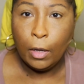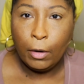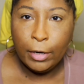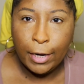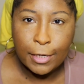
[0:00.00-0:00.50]

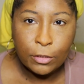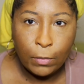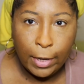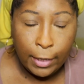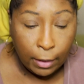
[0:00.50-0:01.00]
All right, guys, so
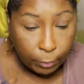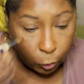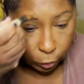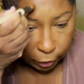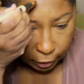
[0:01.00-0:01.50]
I am
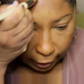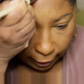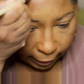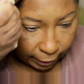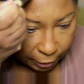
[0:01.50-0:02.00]
going to
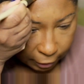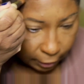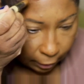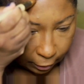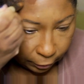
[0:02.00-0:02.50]
add
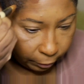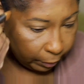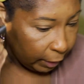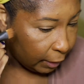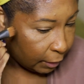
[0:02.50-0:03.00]
just a little
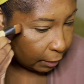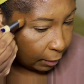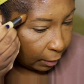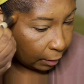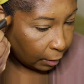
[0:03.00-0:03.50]
bit
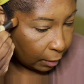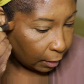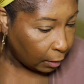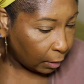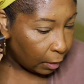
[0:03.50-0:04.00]

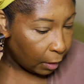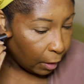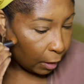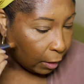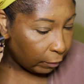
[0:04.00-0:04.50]

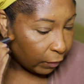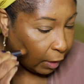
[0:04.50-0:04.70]
of